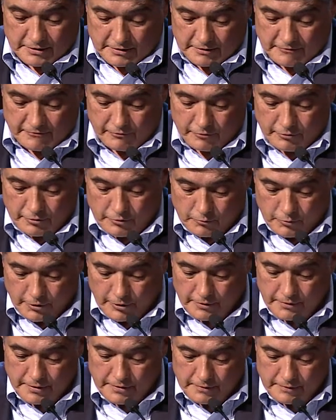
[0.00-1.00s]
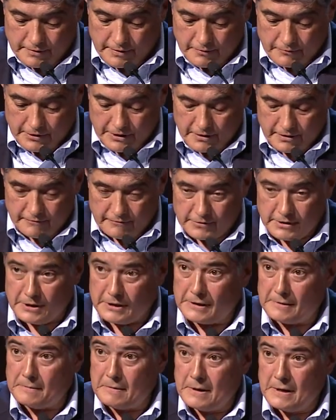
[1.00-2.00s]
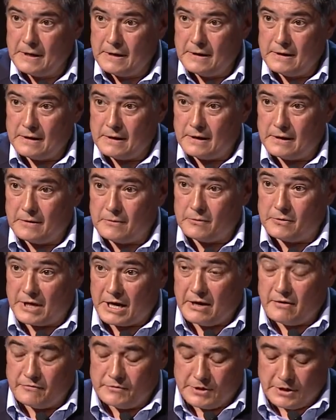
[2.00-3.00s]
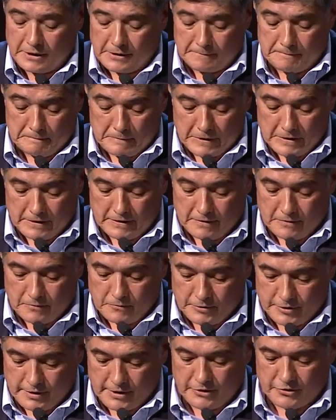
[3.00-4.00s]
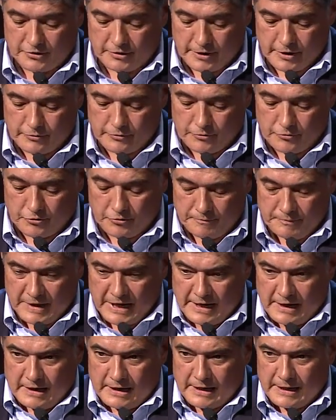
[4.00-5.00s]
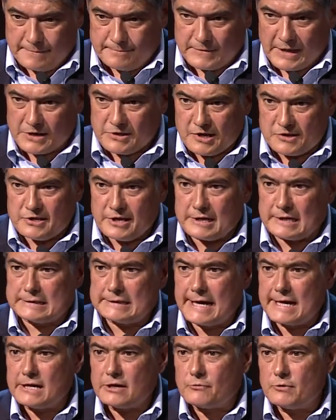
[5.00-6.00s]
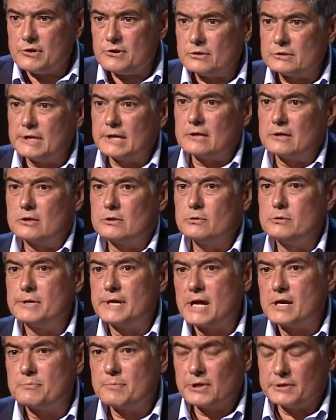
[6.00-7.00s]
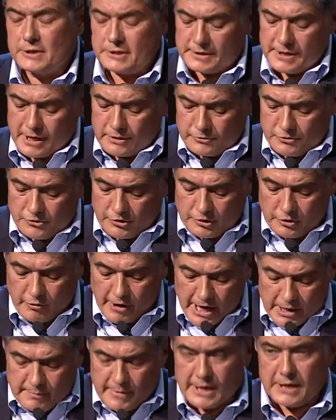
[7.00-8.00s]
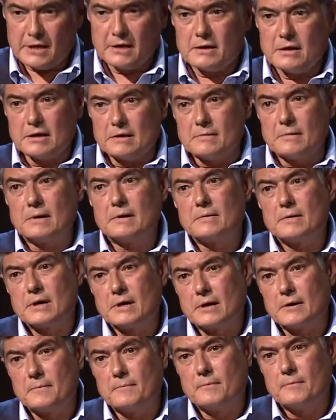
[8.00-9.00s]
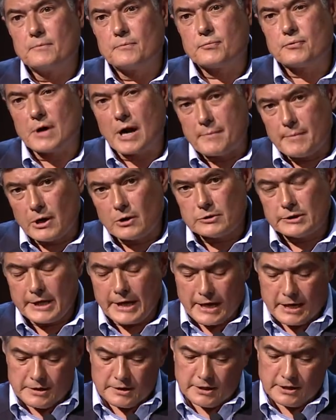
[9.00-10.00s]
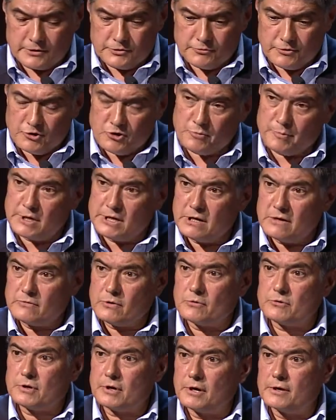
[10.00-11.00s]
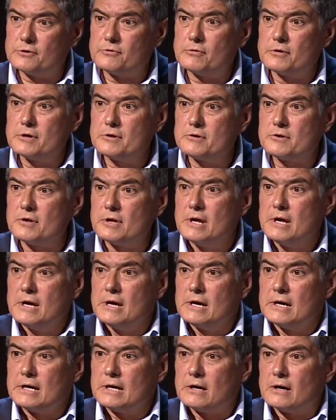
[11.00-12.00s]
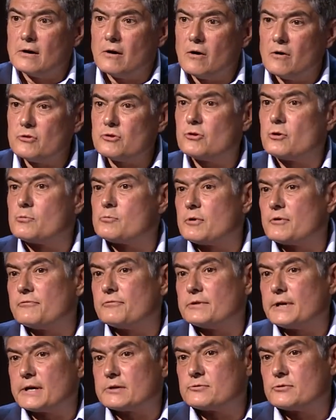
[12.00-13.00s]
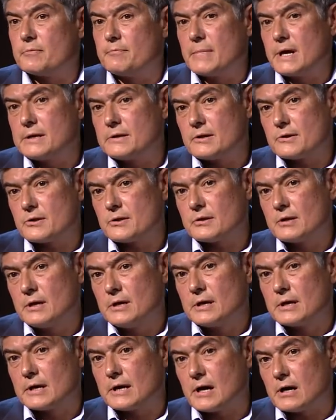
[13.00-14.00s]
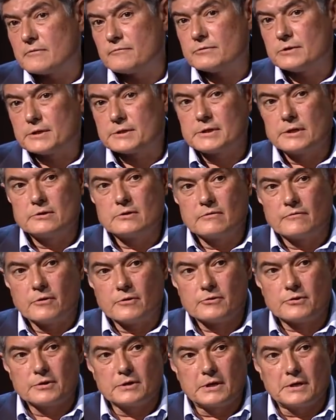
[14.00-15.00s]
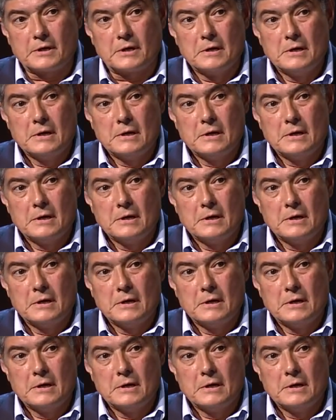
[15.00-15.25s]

for the work that we have done. They have done with us and others. As I said, Atlantic recently concluded $8 billion in grant making in primarily 8 countries. Many of those countries also reflect tremendous conflict and diversity.